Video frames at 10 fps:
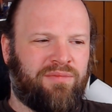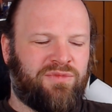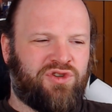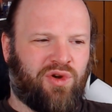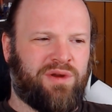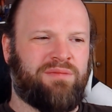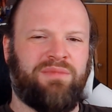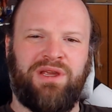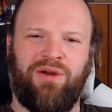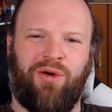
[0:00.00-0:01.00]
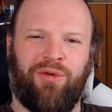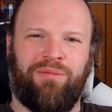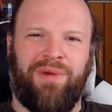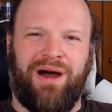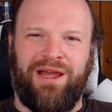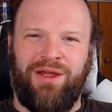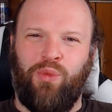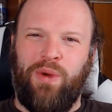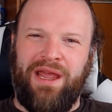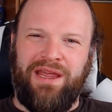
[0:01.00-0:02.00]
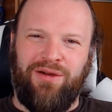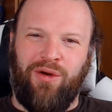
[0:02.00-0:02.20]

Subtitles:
joined me on my way